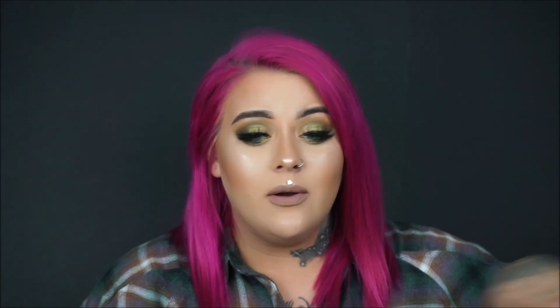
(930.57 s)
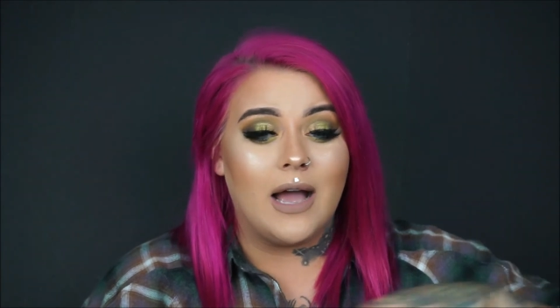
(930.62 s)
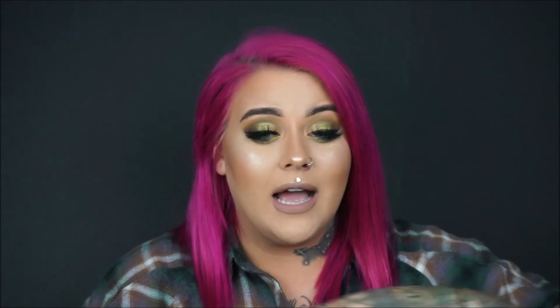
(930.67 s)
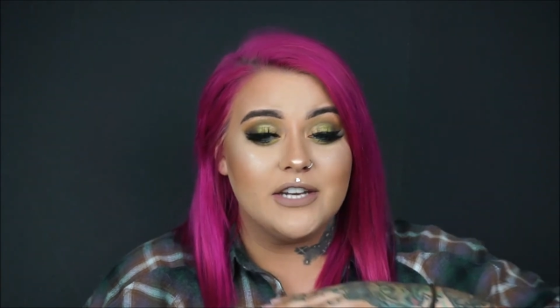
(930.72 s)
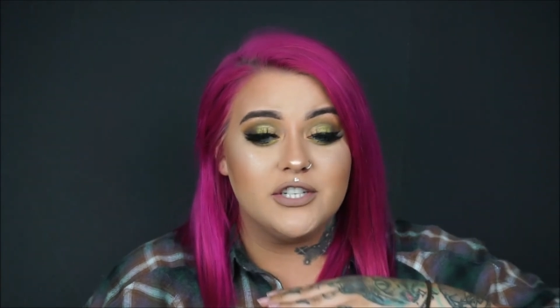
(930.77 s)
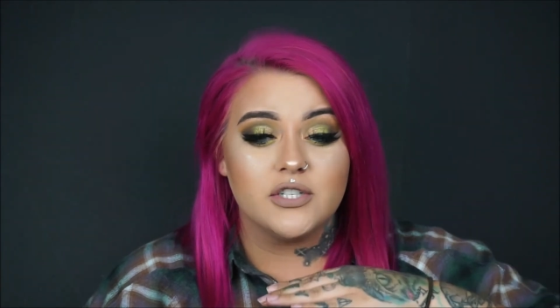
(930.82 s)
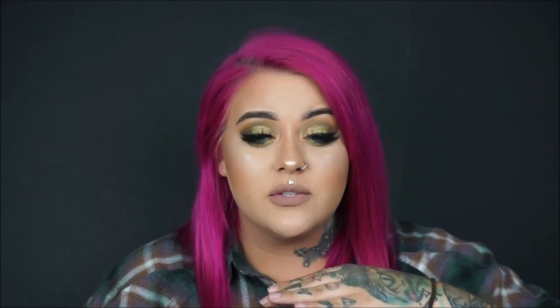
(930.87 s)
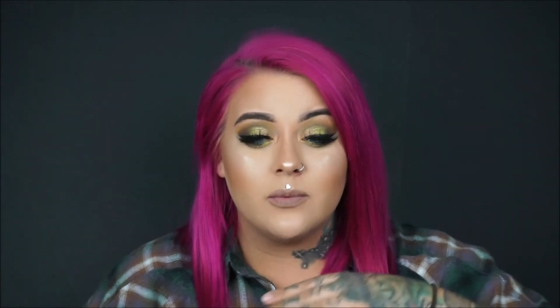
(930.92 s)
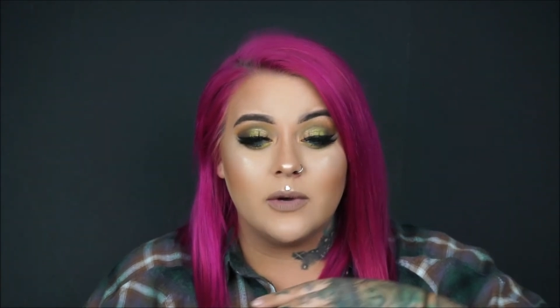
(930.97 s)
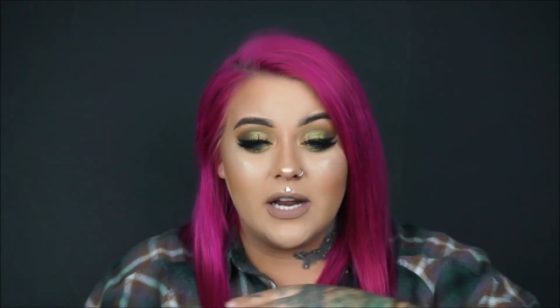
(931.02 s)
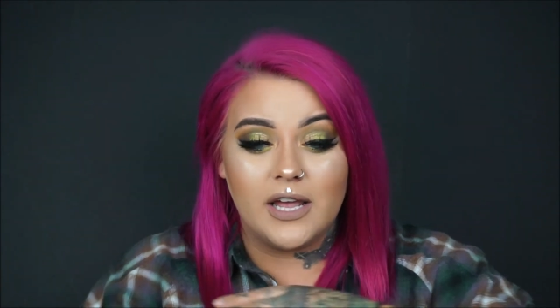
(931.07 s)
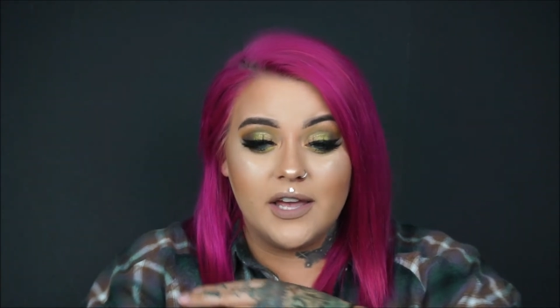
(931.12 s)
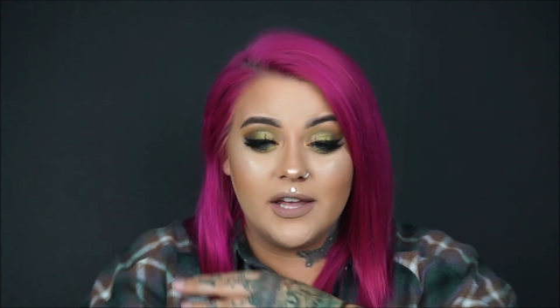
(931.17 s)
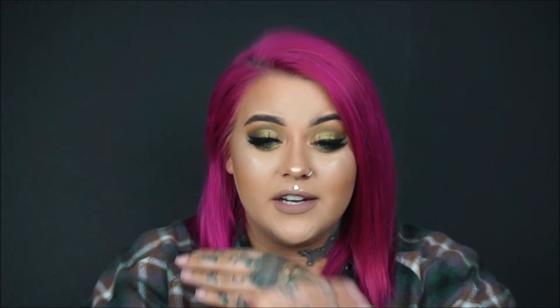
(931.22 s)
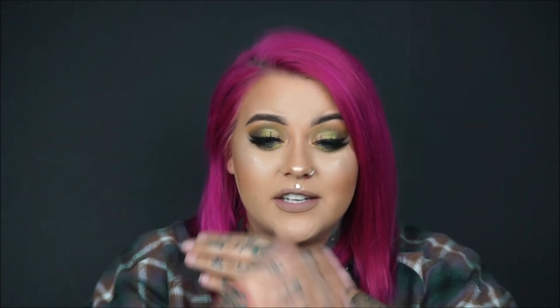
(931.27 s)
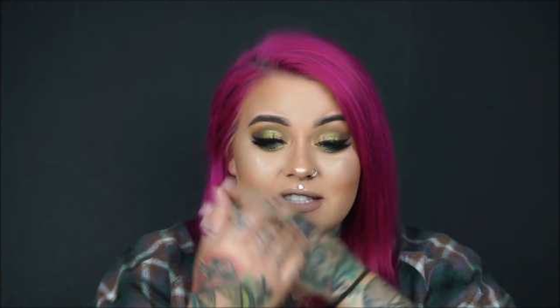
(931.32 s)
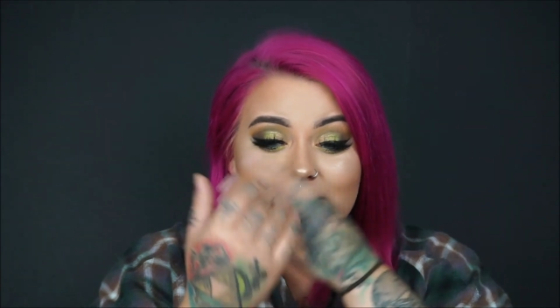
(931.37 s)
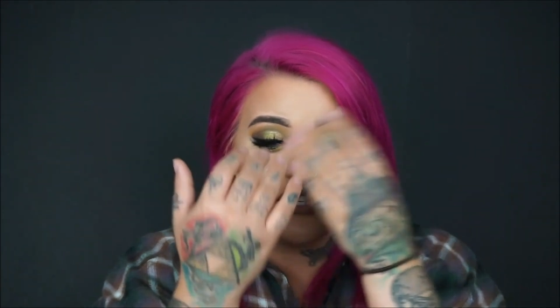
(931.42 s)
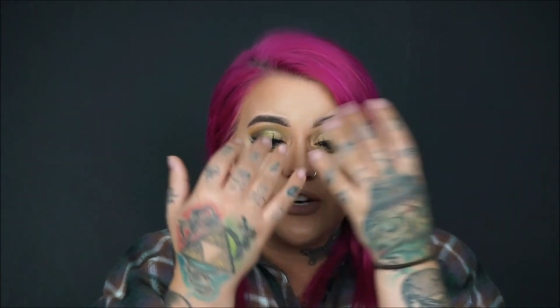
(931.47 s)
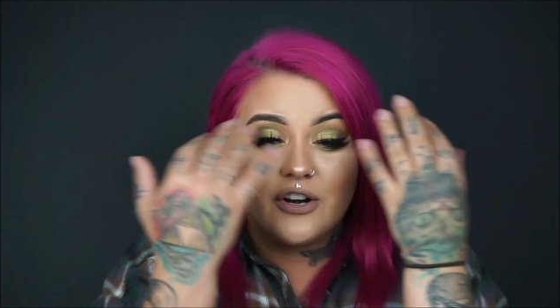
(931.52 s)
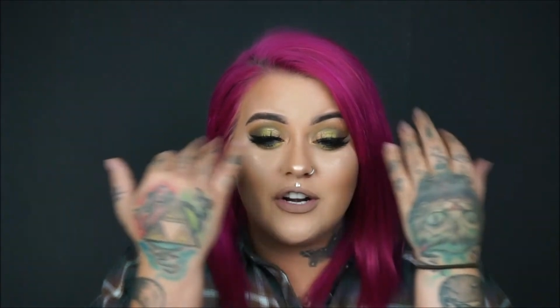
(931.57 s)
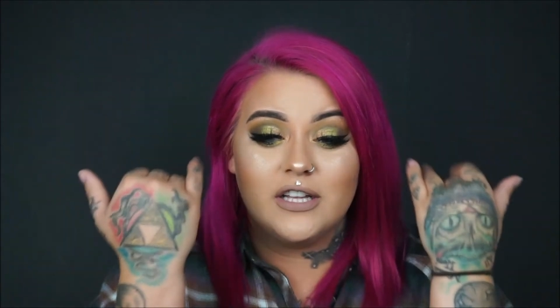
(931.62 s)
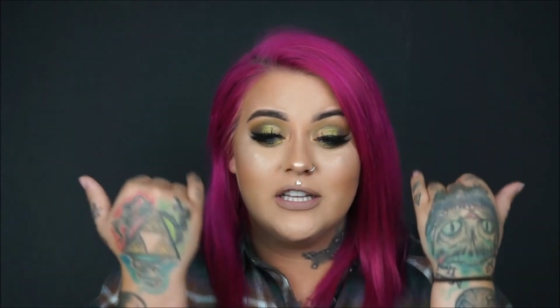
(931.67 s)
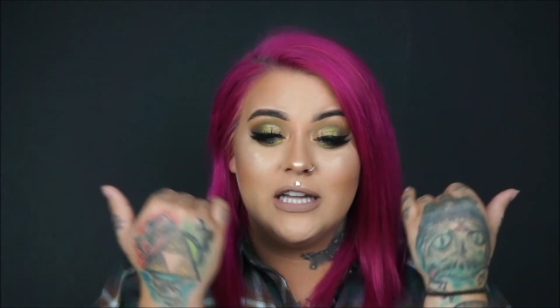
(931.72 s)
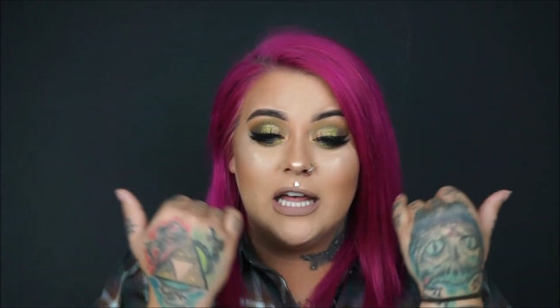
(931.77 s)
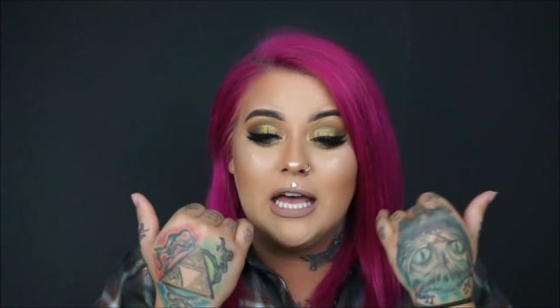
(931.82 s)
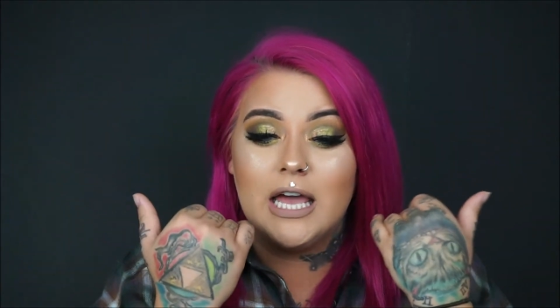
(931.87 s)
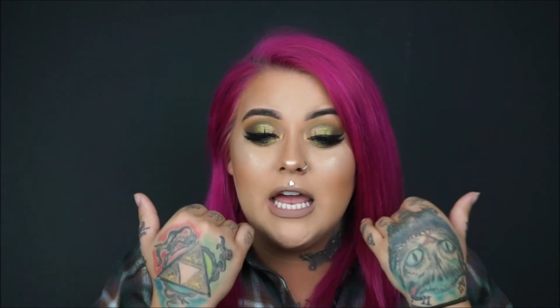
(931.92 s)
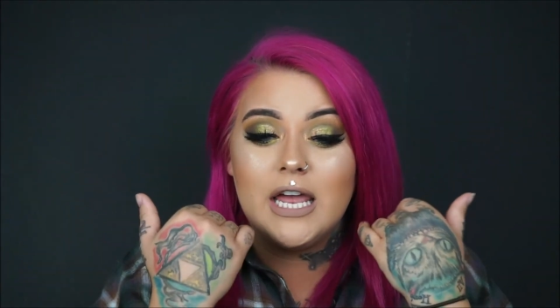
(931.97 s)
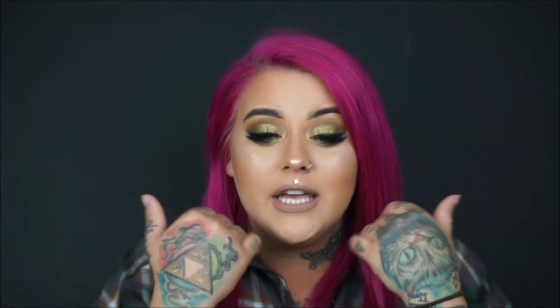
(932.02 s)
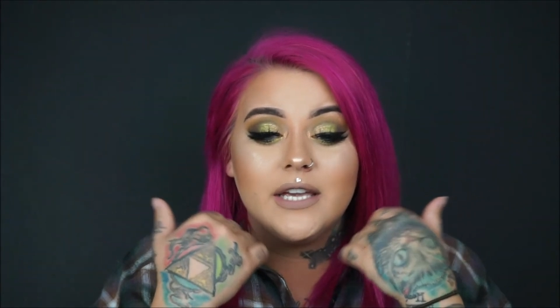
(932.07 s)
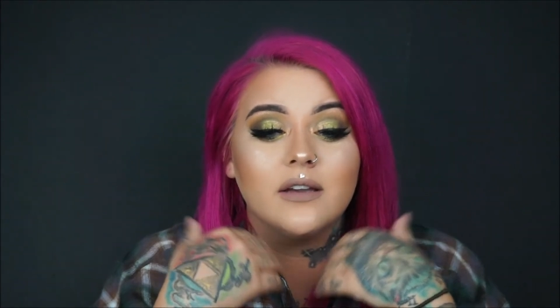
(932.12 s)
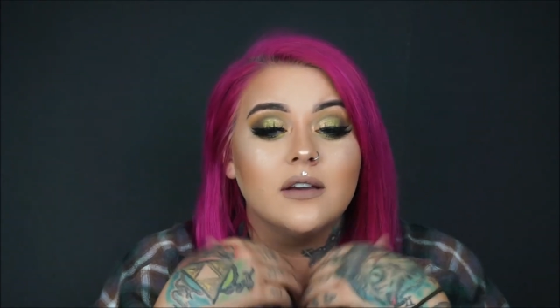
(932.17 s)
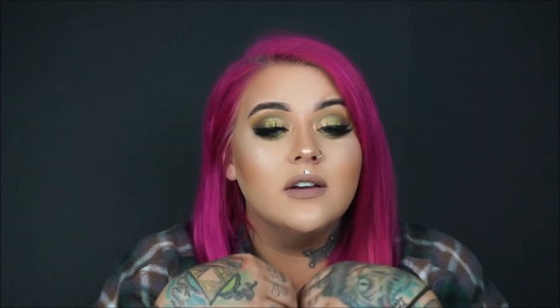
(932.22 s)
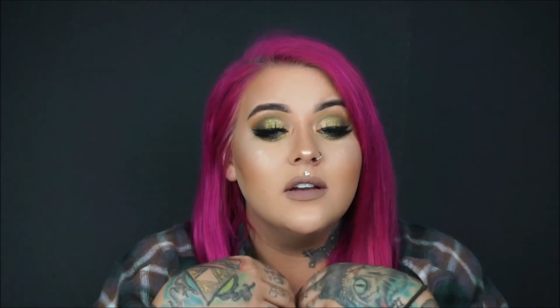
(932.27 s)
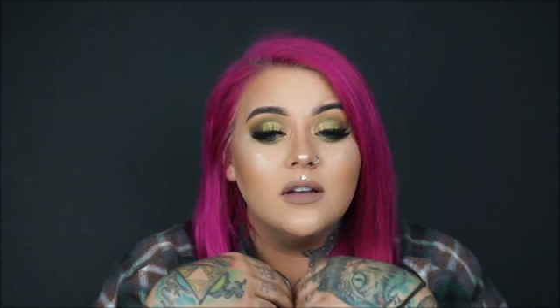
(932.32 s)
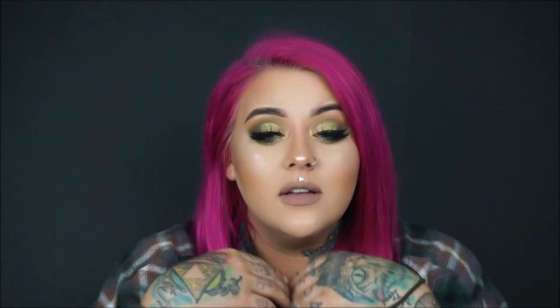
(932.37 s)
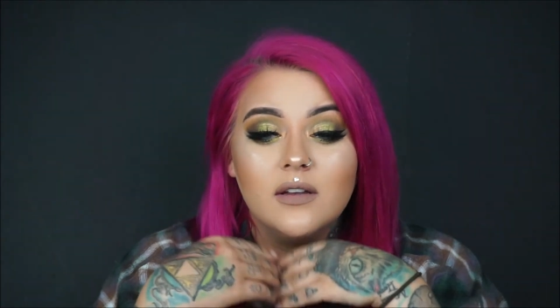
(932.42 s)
I just went ahead and started like